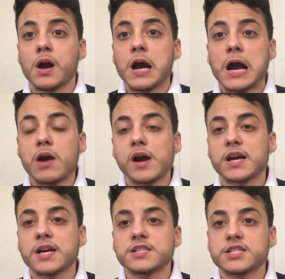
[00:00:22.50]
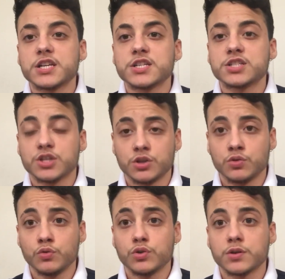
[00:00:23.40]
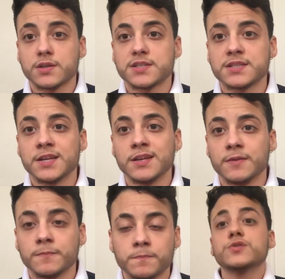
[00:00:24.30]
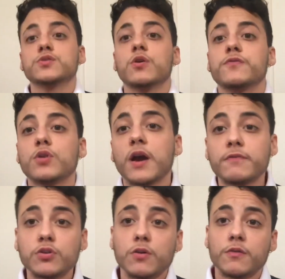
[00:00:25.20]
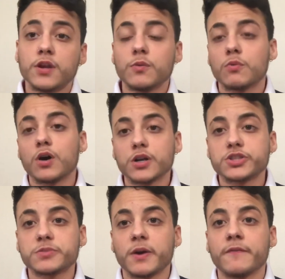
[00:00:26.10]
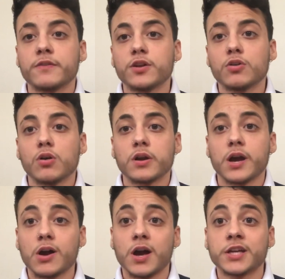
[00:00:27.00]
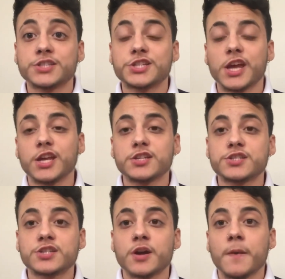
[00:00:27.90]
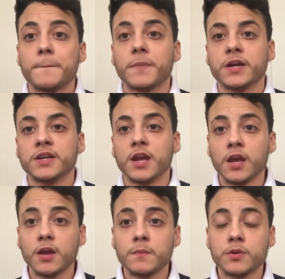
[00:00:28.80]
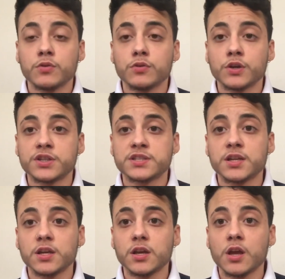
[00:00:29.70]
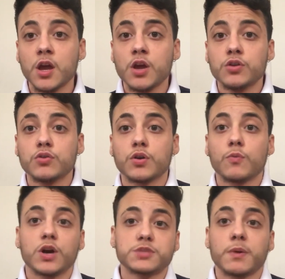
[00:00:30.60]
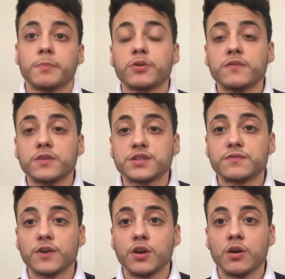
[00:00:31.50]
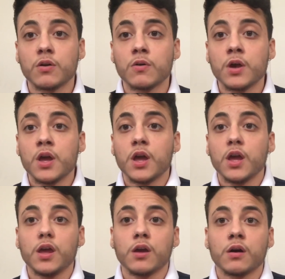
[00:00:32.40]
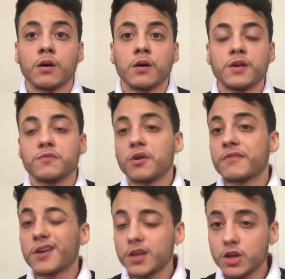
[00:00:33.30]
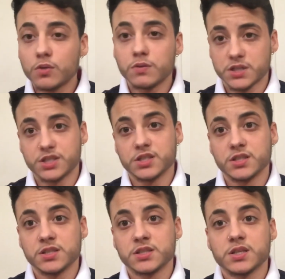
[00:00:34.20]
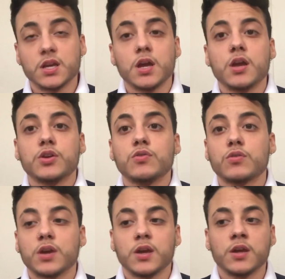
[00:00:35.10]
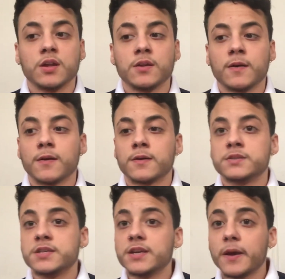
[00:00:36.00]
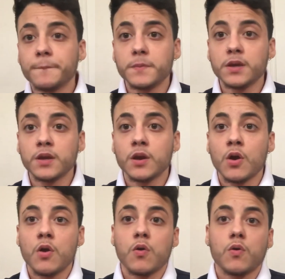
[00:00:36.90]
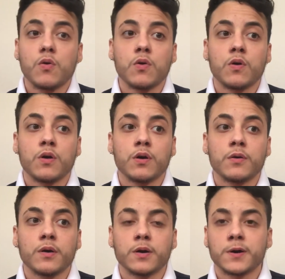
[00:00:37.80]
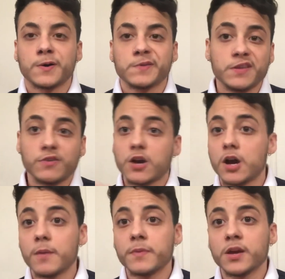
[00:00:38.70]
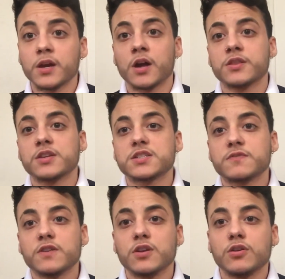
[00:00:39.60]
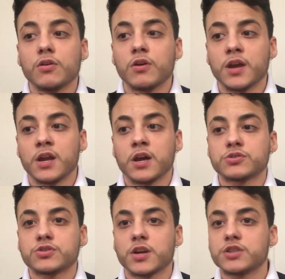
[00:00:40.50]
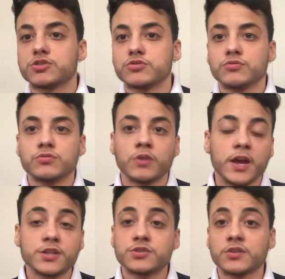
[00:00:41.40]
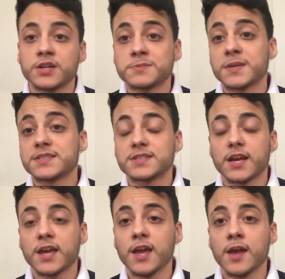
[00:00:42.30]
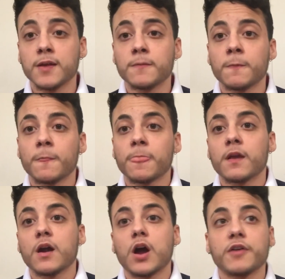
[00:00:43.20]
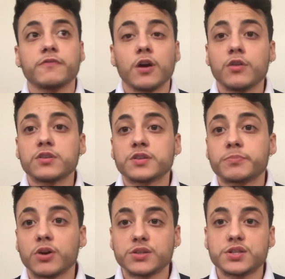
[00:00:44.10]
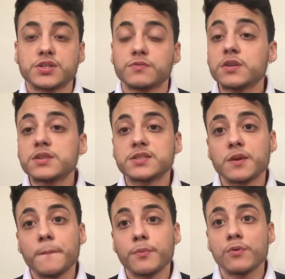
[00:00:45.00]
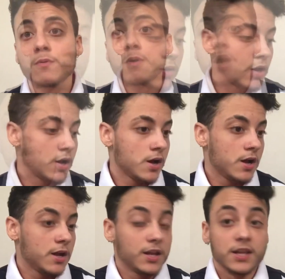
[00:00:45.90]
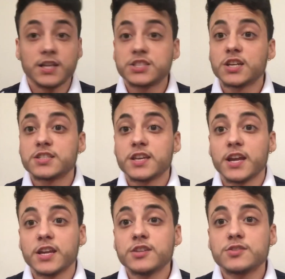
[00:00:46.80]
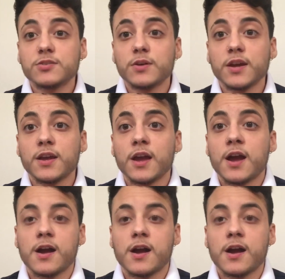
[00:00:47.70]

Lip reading: how I got it changed in New York City. So if you haven't already watched my video on how I changed my name in New York City, you can watch my previous video. If you have any questions, you can DM me or leave a comment on this video and I'll try to answer it as best as I can. I found the process really simple. Let's just get into it.